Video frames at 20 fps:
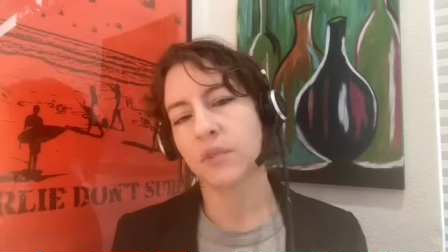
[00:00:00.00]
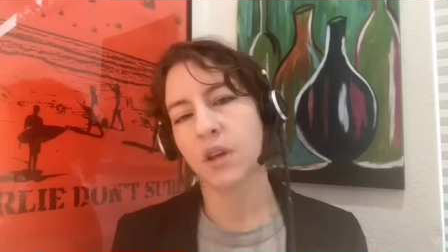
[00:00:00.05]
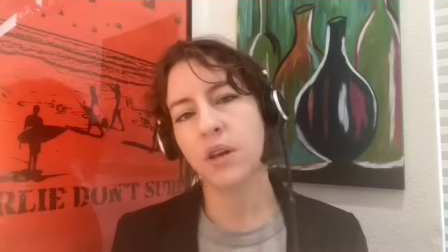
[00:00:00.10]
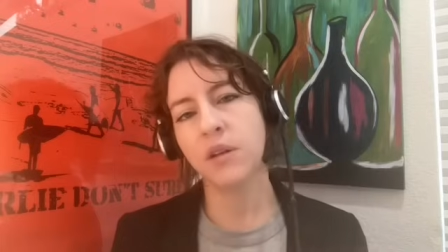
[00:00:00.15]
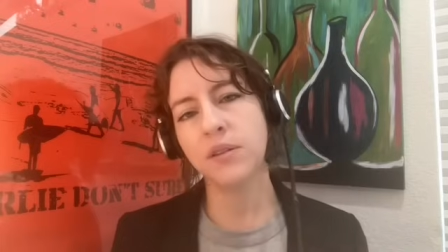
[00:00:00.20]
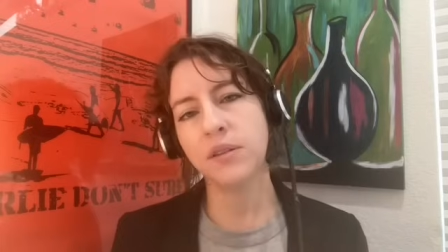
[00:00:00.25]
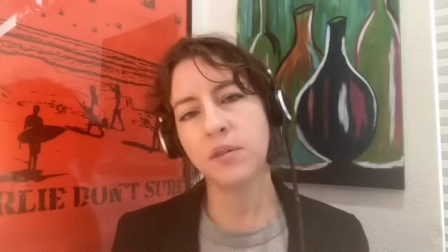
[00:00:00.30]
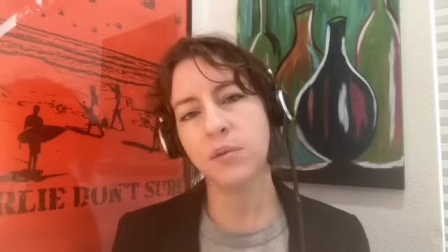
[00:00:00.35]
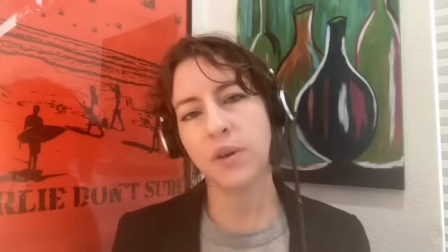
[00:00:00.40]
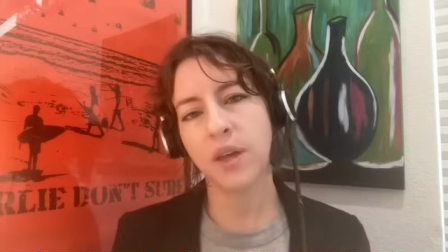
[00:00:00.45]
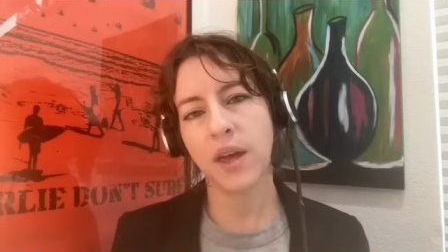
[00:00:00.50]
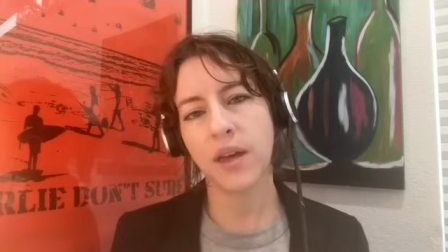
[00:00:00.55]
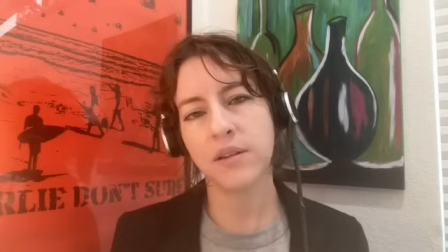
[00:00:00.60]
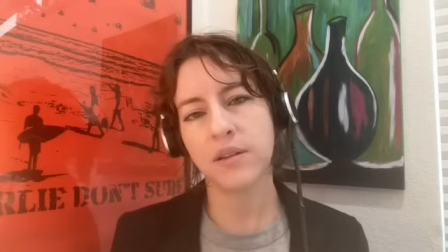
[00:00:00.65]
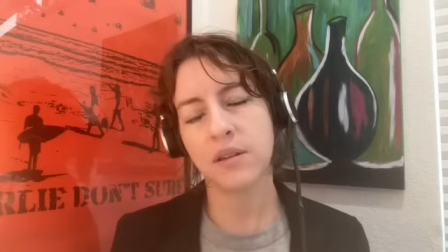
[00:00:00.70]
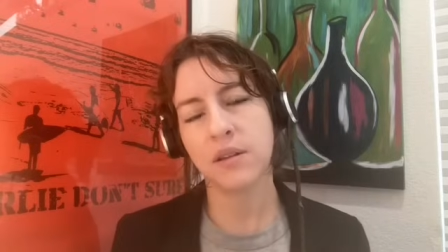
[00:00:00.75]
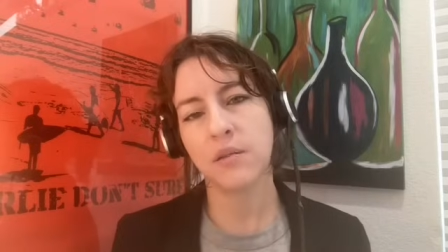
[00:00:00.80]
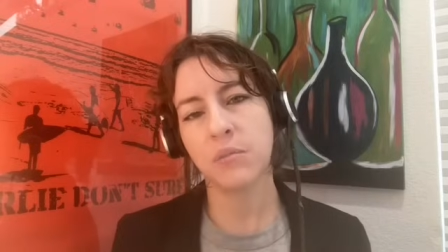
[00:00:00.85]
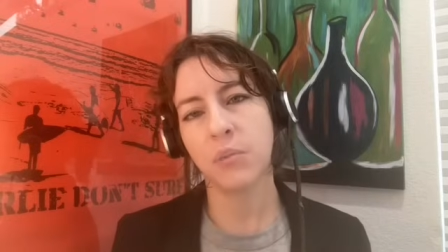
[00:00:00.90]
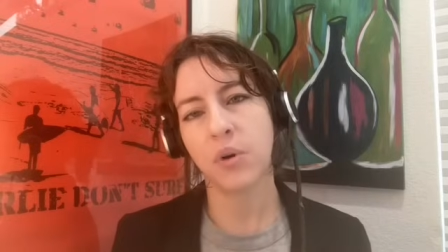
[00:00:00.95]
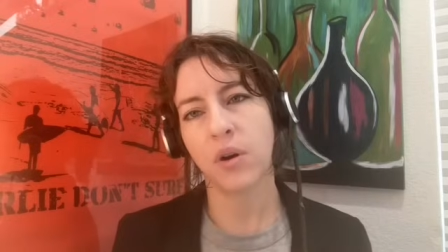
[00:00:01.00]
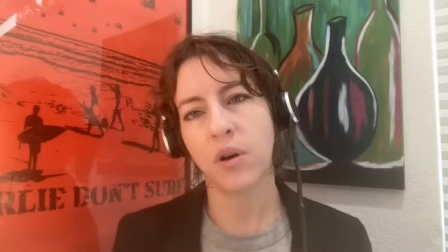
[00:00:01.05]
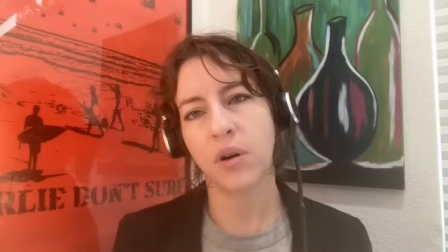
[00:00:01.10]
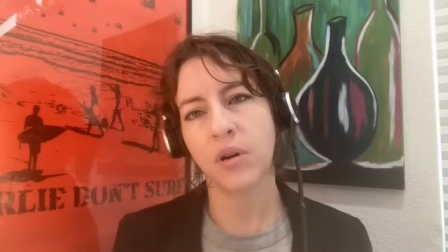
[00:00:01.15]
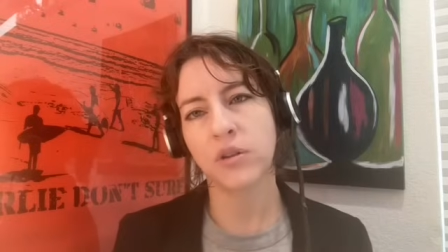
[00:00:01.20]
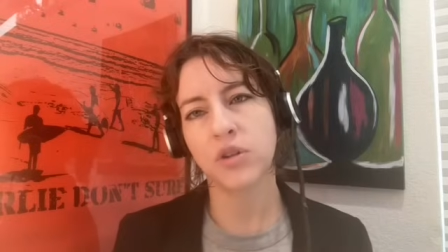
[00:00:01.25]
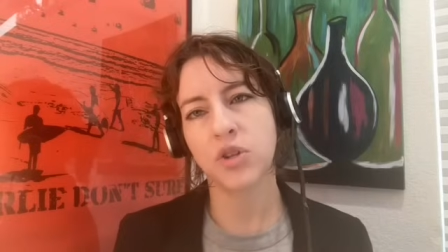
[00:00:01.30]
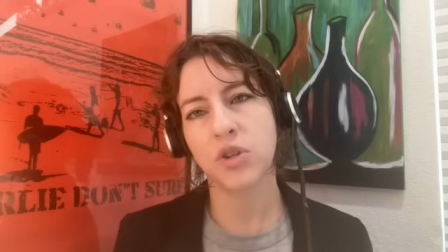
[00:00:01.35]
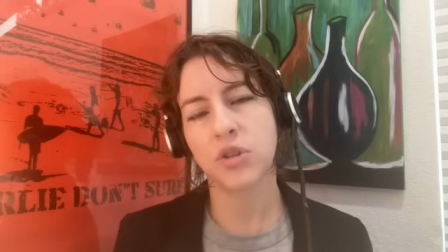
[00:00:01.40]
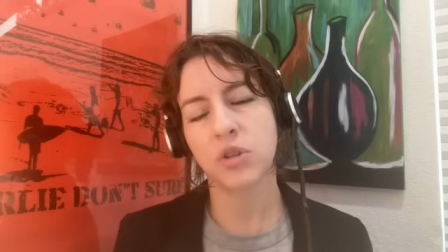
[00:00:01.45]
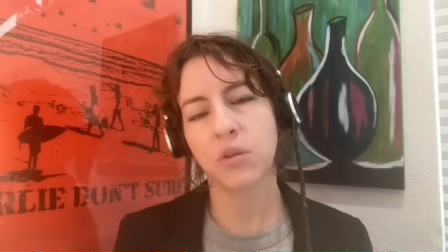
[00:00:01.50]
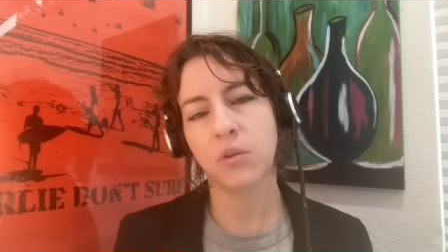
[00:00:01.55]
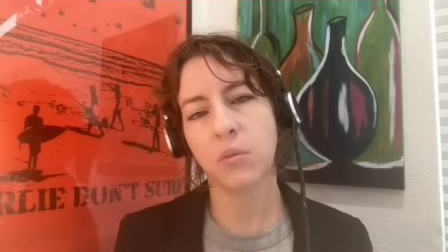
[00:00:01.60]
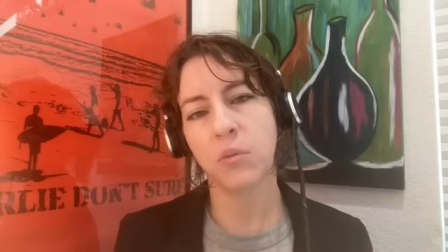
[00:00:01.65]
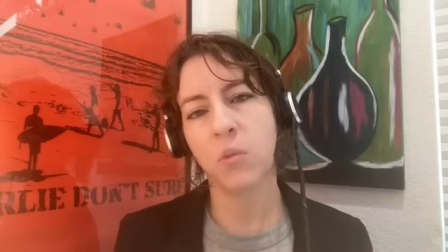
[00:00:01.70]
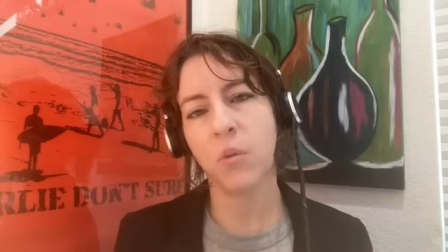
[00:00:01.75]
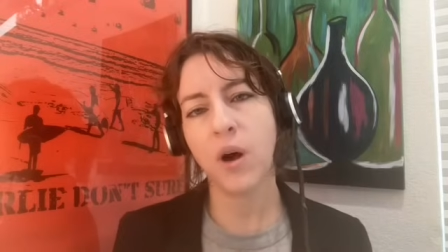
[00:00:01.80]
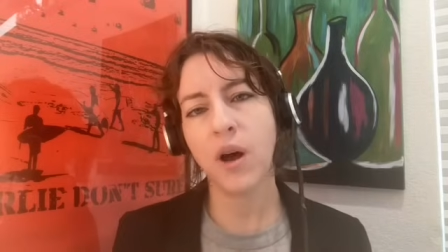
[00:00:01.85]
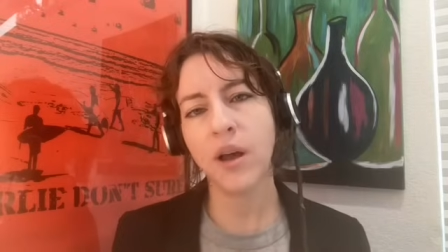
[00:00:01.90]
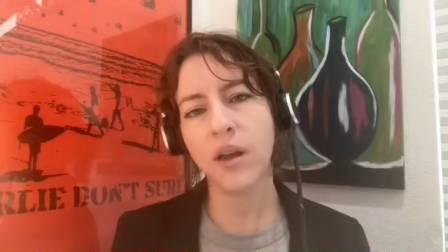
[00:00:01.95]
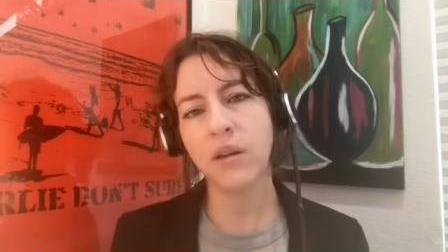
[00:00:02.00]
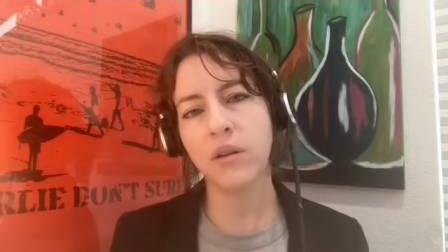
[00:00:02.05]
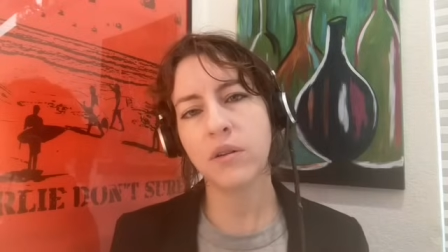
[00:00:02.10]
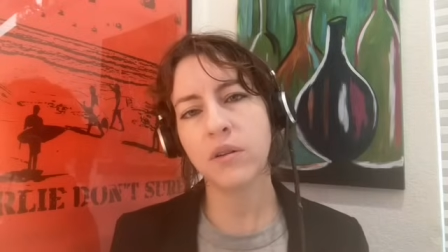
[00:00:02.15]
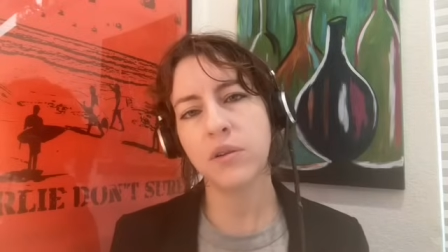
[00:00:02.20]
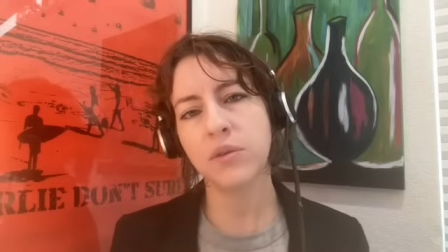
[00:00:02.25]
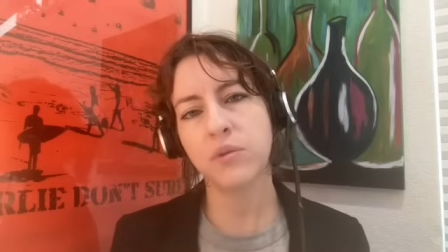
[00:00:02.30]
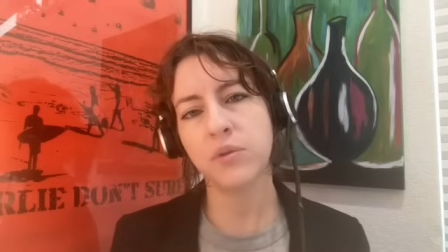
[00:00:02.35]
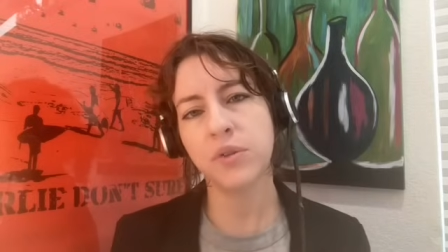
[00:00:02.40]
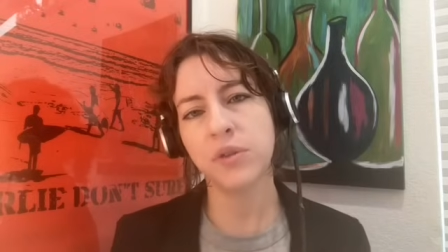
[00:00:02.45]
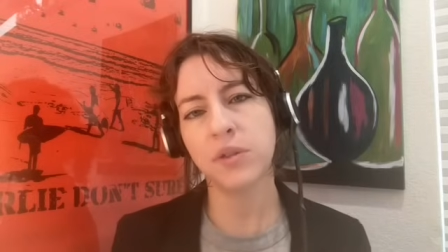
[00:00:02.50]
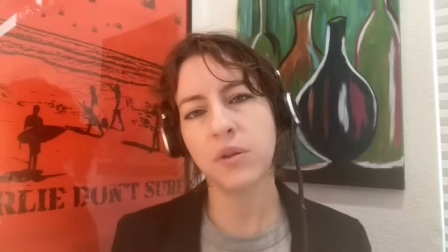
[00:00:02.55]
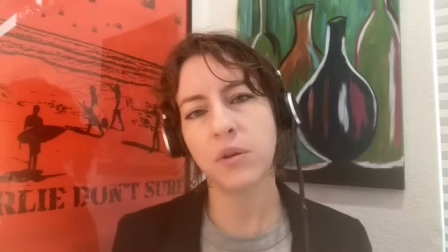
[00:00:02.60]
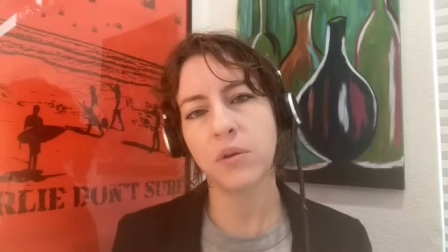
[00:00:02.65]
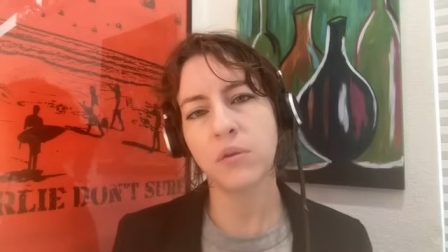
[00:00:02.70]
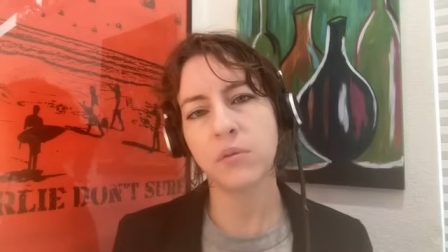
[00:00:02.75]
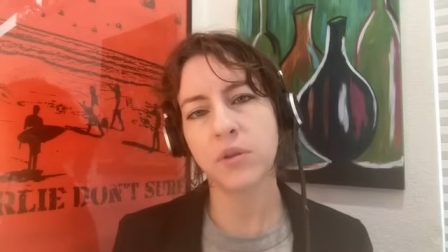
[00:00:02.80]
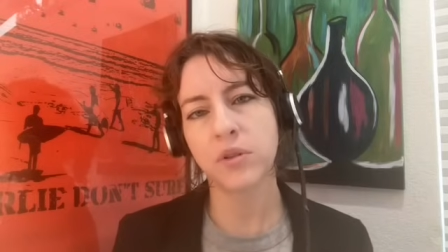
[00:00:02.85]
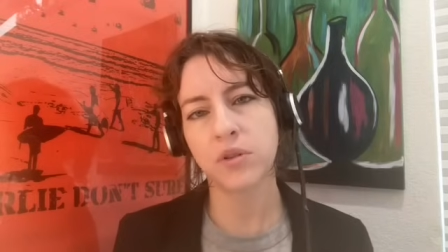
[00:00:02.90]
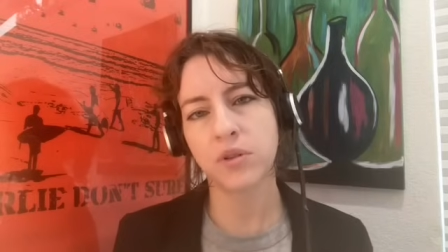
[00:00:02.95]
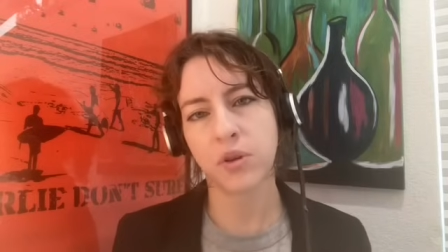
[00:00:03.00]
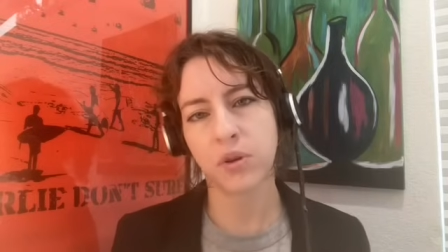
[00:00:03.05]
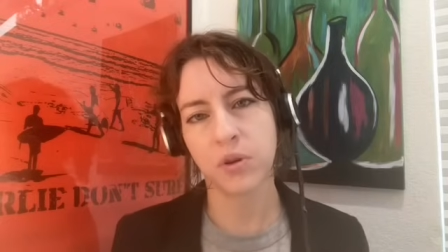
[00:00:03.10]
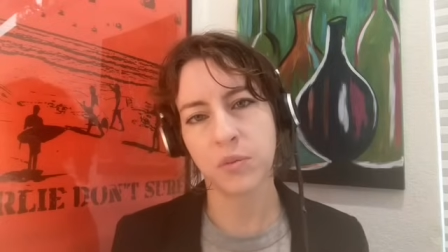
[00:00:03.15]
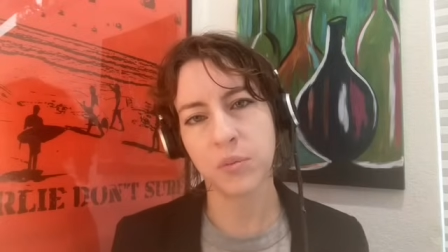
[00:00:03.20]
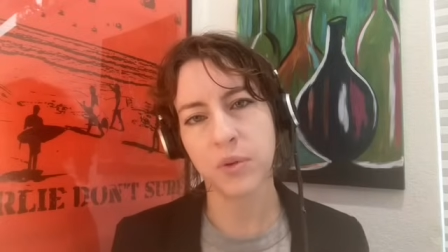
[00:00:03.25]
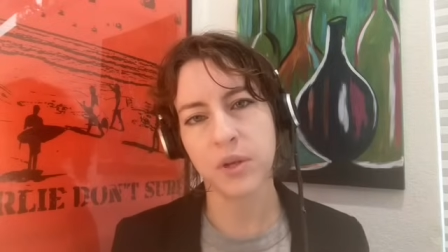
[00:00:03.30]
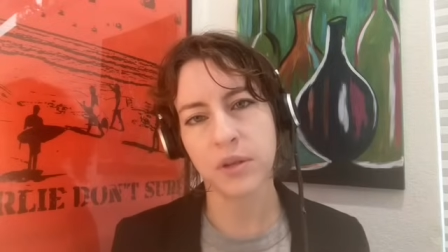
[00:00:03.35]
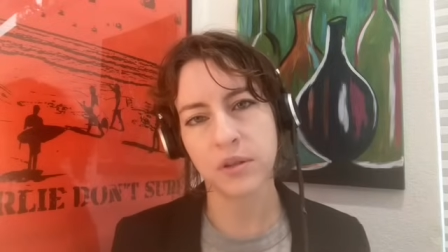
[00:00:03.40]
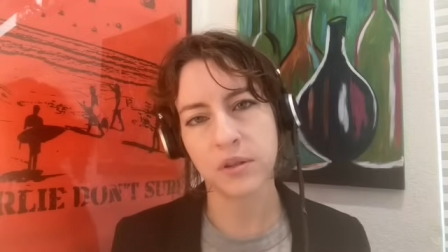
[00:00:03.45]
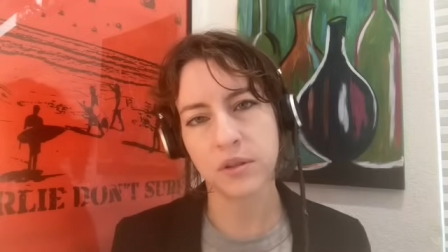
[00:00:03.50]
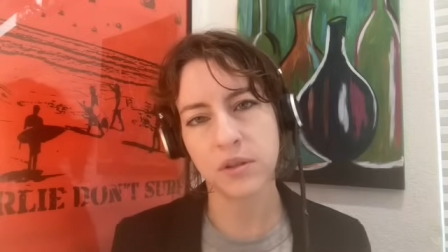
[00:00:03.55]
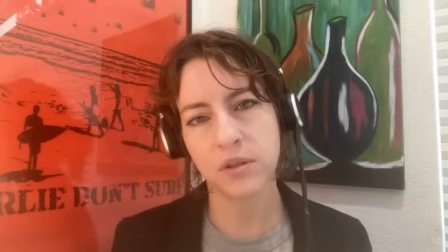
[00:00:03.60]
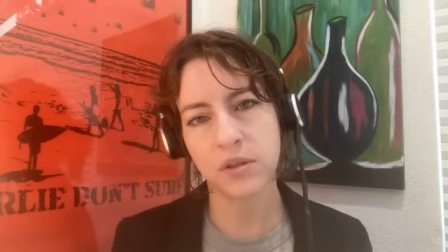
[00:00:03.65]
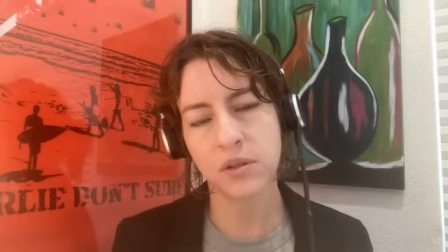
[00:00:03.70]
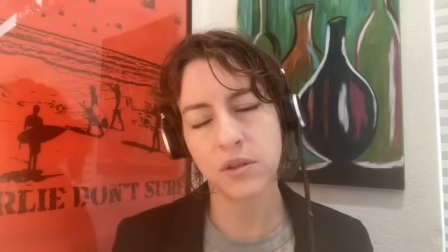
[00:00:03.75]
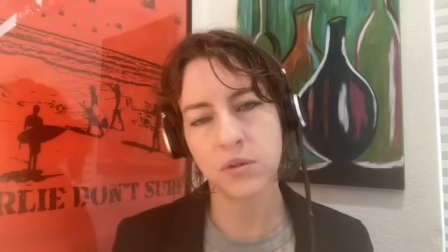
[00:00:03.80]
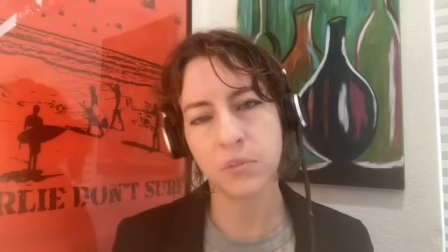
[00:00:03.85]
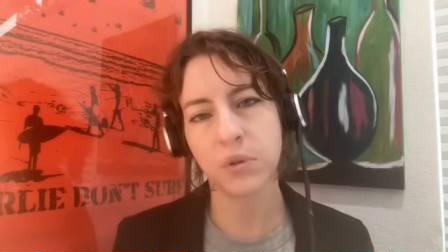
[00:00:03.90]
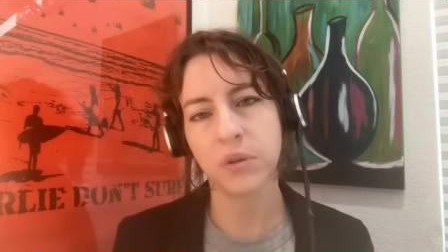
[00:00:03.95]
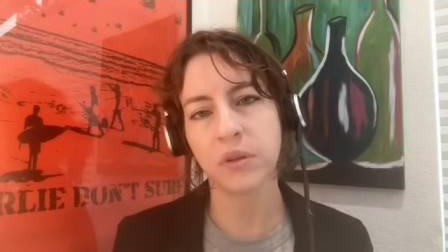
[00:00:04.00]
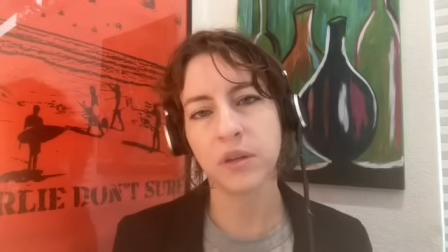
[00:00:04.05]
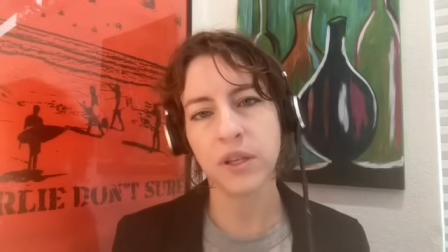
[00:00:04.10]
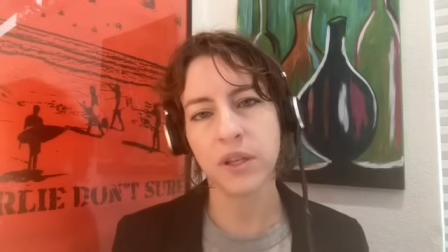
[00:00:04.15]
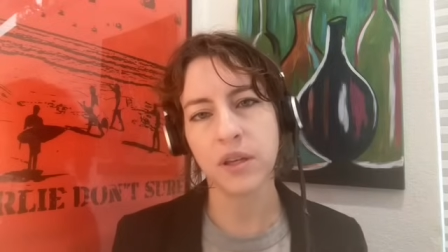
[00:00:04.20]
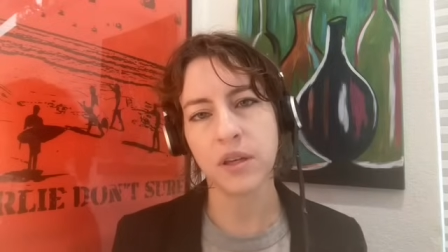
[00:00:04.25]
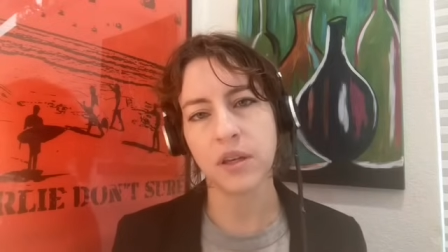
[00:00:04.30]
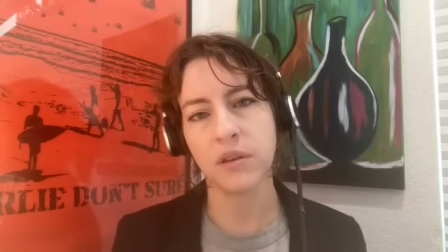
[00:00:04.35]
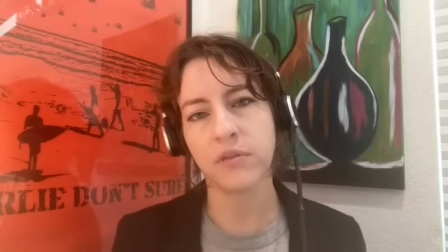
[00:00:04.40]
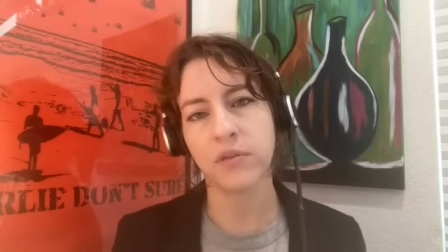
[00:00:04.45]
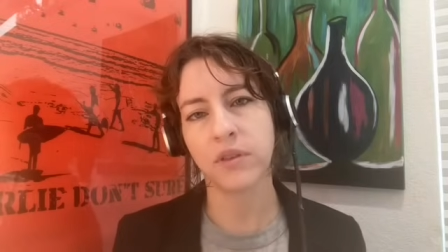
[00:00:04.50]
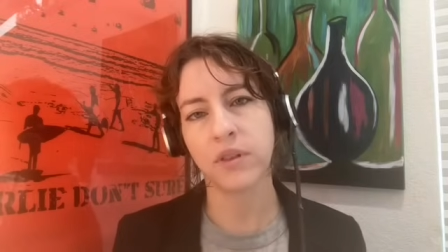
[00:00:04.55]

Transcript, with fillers: Also, Kat Tenbarge, why are you so determined to believe